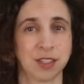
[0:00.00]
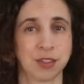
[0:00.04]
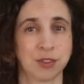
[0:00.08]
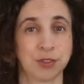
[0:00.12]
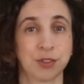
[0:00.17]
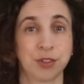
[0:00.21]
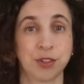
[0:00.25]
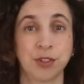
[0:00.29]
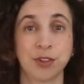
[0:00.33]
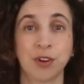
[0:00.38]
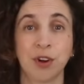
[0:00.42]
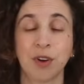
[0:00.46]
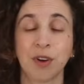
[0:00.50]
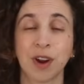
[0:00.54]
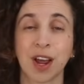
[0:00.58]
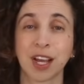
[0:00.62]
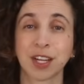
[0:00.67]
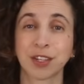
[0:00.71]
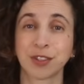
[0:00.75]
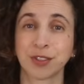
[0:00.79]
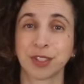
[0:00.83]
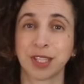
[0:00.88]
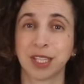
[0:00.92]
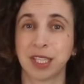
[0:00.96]
So you don't
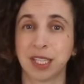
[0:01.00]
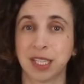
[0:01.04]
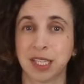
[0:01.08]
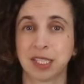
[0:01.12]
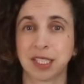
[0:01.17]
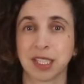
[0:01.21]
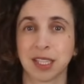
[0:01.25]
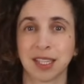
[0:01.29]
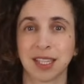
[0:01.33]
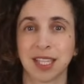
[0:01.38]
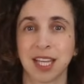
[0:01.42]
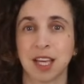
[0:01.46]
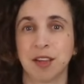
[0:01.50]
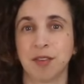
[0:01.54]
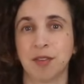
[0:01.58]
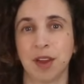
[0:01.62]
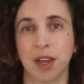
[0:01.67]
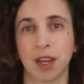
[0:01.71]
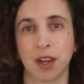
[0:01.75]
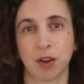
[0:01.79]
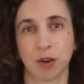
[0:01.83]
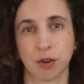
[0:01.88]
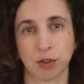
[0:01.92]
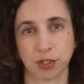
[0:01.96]
actually need to live
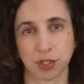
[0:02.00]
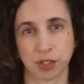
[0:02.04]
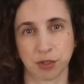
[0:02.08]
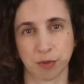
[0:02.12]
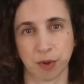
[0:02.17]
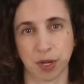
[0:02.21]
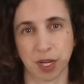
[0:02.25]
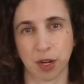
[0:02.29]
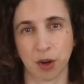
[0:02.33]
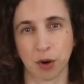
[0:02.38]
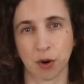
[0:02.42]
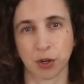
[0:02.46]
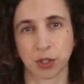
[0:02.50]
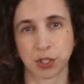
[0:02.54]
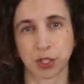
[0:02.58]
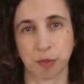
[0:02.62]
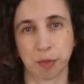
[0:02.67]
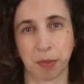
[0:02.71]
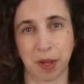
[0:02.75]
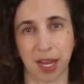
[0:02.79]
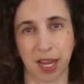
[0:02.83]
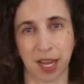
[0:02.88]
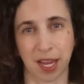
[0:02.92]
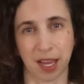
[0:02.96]
in Costa Rica or
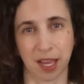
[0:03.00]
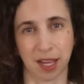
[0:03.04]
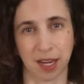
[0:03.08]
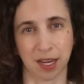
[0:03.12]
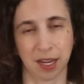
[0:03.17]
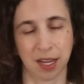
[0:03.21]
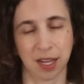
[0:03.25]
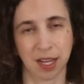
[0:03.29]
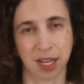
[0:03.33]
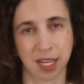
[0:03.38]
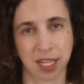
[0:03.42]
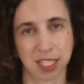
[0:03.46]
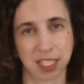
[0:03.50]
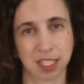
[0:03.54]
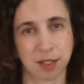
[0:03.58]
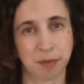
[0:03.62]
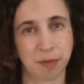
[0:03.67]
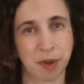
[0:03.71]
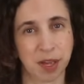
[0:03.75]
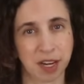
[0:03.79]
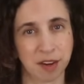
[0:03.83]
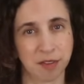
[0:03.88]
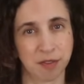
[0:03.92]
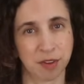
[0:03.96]
Japan to
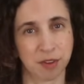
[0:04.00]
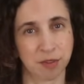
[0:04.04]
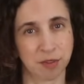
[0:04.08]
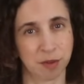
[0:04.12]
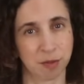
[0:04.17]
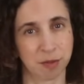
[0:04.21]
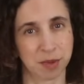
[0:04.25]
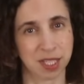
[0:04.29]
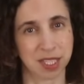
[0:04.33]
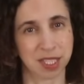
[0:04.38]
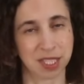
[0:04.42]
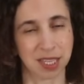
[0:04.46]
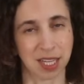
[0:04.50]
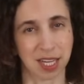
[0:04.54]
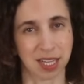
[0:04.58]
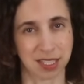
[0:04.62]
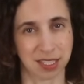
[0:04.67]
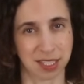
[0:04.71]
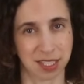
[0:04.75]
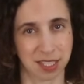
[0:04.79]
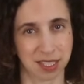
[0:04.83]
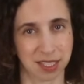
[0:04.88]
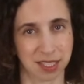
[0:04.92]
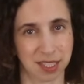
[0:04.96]
benefit from these
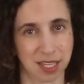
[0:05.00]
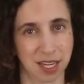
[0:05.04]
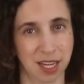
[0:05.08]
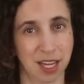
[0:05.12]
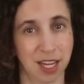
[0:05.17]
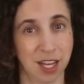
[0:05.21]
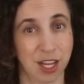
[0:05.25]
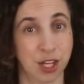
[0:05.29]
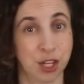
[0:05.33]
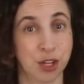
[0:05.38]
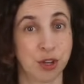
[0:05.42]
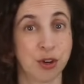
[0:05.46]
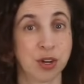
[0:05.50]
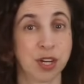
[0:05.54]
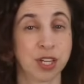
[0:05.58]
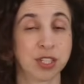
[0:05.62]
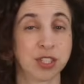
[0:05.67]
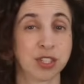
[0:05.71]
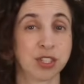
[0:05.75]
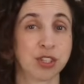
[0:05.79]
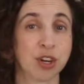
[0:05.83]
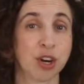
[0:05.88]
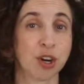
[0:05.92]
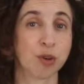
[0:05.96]
lessons. You can
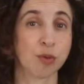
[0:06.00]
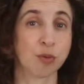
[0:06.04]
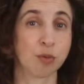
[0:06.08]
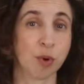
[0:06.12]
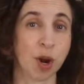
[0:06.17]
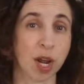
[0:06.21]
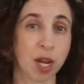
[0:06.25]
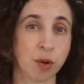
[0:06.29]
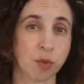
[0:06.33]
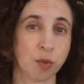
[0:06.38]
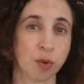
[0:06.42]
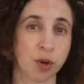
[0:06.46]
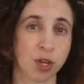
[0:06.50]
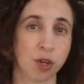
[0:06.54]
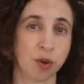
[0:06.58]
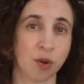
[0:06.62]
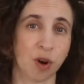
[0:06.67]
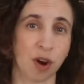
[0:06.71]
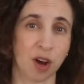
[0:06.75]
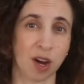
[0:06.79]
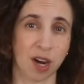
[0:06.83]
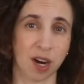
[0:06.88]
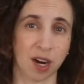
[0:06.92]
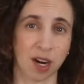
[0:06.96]
start right where you
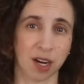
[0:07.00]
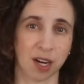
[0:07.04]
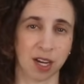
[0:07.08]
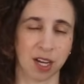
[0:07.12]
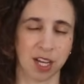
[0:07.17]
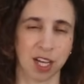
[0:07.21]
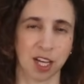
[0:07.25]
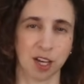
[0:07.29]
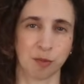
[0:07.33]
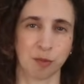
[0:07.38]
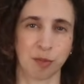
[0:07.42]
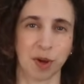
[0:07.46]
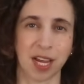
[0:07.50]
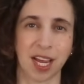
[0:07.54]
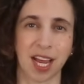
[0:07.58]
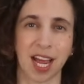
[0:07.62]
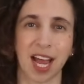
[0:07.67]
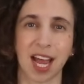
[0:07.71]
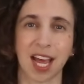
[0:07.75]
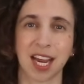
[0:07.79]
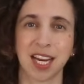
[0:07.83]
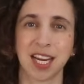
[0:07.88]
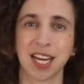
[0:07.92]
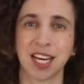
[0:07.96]
are by
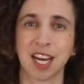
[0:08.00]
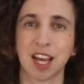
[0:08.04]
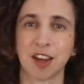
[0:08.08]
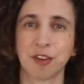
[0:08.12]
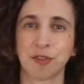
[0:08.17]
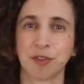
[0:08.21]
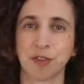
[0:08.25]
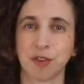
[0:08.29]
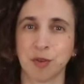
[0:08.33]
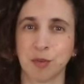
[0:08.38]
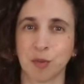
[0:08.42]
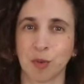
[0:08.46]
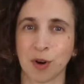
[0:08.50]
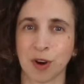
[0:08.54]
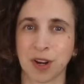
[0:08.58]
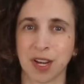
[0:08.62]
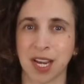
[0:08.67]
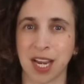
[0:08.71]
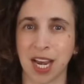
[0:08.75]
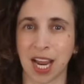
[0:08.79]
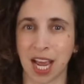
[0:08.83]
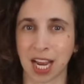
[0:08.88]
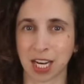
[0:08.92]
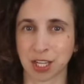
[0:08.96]
adding a few more
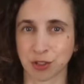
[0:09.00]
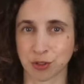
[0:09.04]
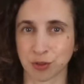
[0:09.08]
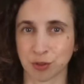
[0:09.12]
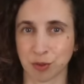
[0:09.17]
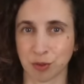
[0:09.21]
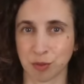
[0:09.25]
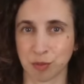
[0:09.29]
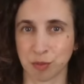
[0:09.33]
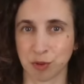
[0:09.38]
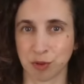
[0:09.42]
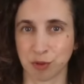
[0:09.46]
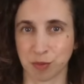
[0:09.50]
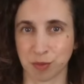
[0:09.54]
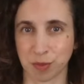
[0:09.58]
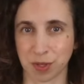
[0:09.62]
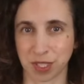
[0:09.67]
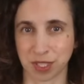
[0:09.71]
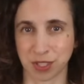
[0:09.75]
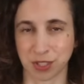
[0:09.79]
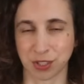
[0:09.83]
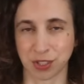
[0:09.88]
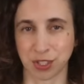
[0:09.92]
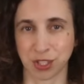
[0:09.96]
natural
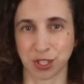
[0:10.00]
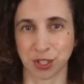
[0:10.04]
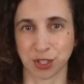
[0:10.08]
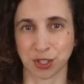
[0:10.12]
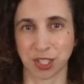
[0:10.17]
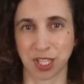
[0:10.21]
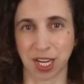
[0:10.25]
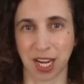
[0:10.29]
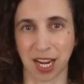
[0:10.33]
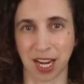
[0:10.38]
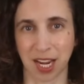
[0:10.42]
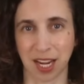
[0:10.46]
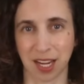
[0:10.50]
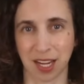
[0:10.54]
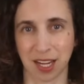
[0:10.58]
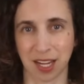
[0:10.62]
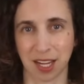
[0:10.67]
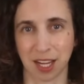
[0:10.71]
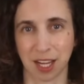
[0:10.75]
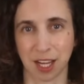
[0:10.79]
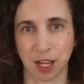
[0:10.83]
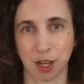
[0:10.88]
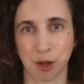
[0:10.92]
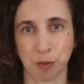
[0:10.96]
movements to your day,
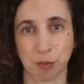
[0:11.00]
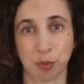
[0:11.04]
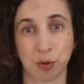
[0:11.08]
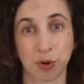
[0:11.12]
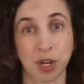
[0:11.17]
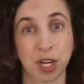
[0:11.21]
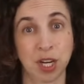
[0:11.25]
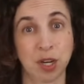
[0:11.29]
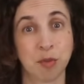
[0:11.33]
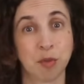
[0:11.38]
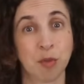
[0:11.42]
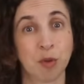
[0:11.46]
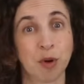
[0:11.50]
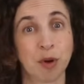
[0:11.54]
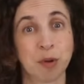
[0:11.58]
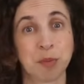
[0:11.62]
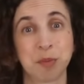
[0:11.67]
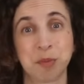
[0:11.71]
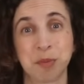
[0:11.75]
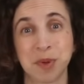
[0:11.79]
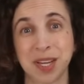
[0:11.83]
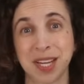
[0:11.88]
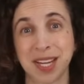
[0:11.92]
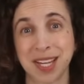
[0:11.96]
putting more
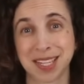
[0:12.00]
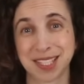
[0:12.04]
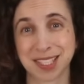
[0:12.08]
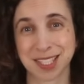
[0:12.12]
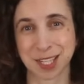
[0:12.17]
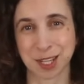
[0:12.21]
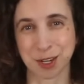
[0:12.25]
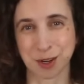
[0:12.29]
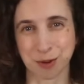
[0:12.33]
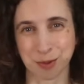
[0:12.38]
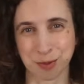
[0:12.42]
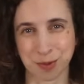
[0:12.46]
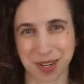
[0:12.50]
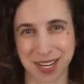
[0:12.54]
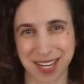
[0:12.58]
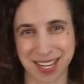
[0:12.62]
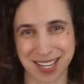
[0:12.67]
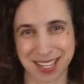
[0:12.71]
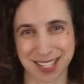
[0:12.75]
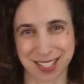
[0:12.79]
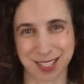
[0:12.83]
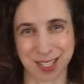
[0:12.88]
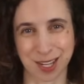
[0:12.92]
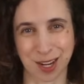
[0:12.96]
beans and
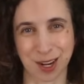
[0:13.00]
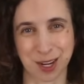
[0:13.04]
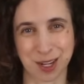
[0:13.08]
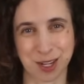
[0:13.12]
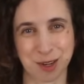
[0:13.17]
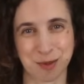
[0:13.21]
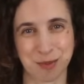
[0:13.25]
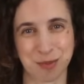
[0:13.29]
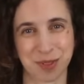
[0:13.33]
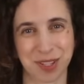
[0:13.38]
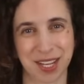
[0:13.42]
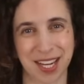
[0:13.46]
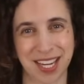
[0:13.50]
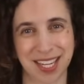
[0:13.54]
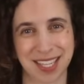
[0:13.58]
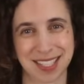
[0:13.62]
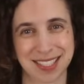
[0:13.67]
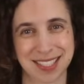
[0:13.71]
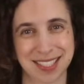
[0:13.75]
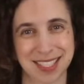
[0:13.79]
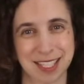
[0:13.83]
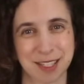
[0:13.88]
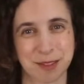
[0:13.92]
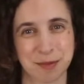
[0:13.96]
greens on your
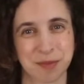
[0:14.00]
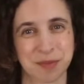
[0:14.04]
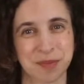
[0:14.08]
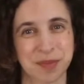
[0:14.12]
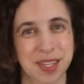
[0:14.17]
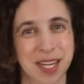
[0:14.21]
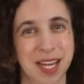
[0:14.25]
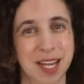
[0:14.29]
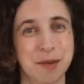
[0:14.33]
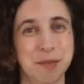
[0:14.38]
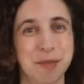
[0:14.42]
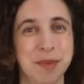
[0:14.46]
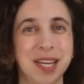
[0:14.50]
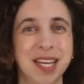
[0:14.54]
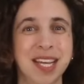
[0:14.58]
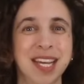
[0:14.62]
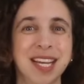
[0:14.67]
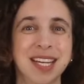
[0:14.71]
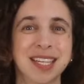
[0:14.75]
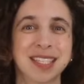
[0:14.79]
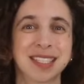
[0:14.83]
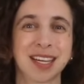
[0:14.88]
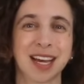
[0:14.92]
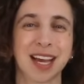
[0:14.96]
plate, and
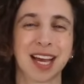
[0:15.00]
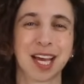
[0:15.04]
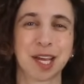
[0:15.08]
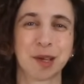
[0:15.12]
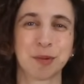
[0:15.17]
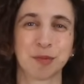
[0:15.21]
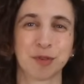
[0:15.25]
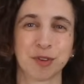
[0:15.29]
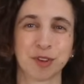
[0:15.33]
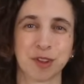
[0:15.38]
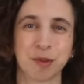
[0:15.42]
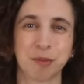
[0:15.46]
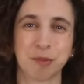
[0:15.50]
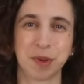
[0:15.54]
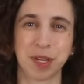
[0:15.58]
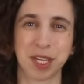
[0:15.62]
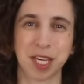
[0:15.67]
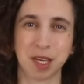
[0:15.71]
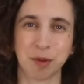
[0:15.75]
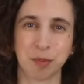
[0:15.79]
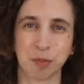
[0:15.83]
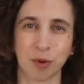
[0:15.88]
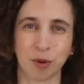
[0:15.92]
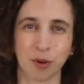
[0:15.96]
making time for the
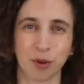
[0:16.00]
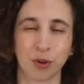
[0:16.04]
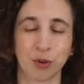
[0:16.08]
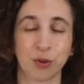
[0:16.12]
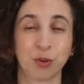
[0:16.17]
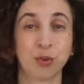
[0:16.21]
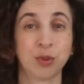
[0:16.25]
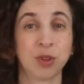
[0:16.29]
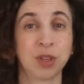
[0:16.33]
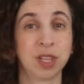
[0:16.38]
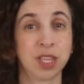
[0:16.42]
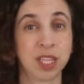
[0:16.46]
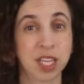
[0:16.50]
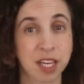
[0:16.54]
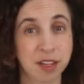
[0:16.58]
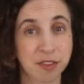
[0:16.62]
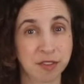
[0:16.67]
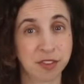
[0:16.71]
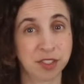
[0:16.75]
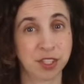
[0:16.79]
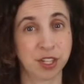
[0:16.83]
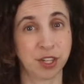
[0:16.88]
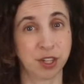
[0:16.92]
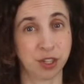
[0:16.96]
people who
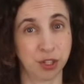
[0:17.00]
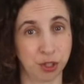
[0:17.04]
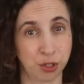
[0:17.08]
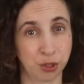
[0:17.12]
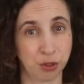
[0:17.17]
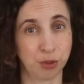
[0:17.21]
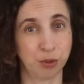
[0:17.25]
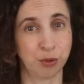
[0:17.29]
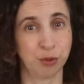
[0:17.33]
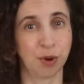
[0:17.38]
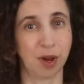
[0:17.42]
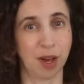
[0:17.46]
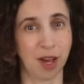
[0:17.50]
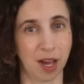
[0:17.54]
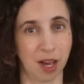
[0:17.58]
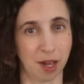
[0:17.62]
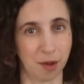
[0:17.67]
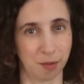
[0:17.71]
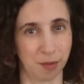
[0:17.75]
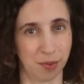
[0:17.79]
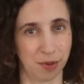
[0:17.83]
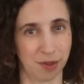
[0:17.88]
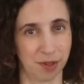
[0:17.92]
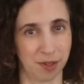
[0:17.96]
lift you up.